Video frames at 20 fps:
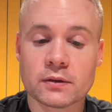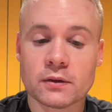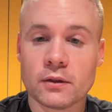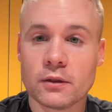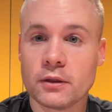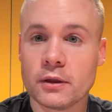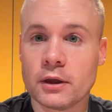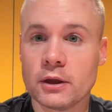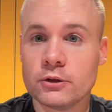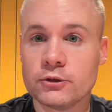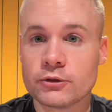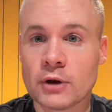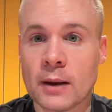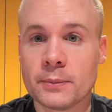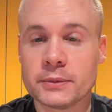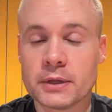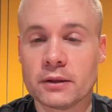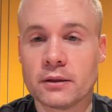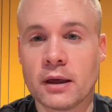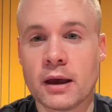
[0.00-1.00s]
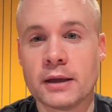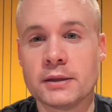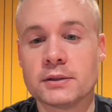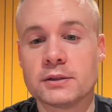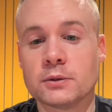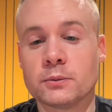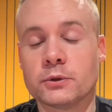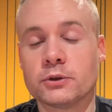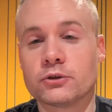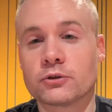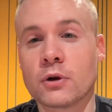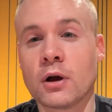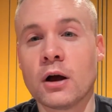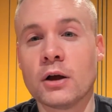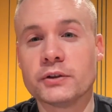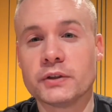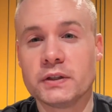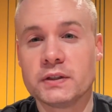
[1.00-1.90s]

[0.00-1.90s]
the drop deadlines, the withdrawals,